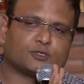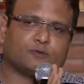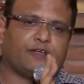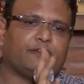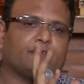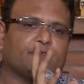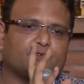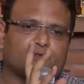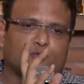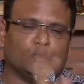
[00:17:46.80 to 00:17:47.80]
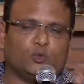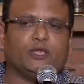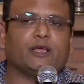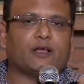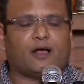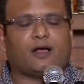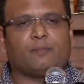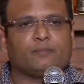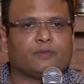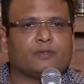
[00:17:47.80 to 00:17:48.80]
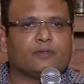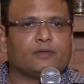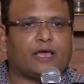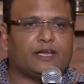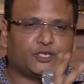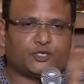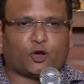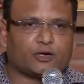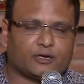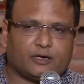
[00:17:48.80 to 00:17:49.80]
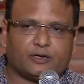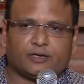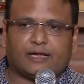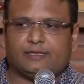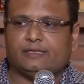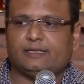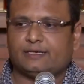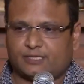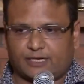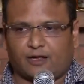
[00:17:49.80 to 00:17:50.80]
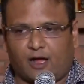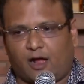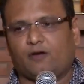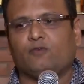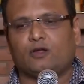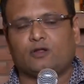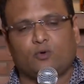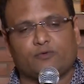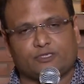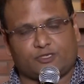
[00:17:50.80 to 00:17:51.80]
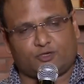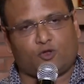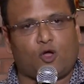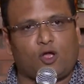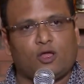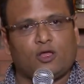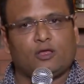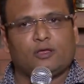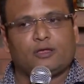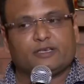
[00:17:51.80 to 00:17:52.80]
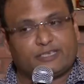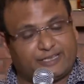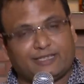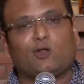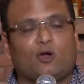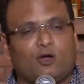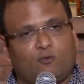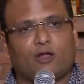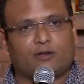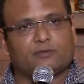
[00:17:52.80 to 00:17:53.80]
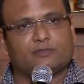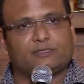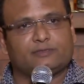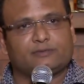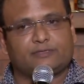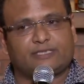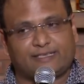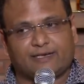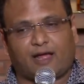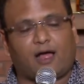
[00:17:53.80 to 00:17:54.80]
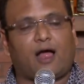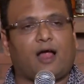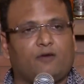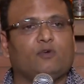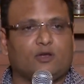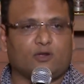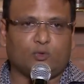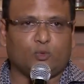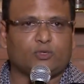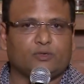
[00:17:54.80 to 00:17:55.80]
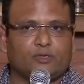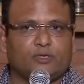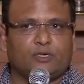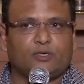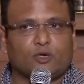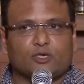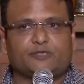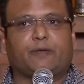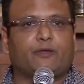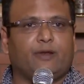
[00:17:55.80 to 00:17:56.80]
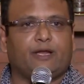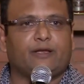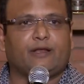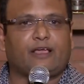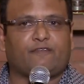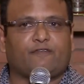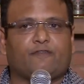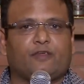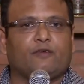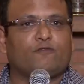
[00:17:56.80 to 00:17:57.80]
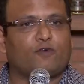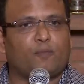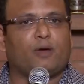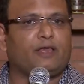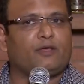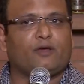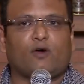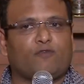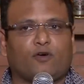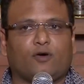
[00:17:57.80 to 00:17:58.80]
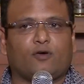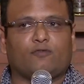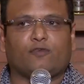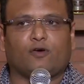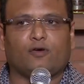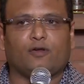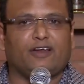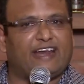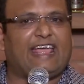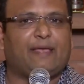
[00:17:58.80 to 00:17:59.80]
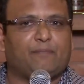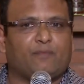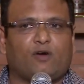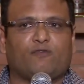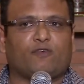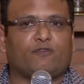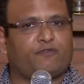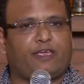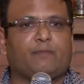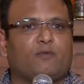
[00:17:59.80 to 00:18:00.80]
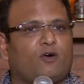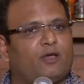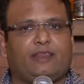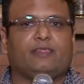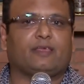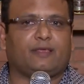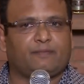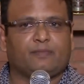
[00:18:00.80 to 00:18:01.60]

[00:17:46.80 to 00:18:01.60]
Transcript: very soothing, calm, and a shortcut. And then there is a hard work route, which is long. Take the longer one. Take that hard work route. Don't speculate in life for money or for name or for fame or anything.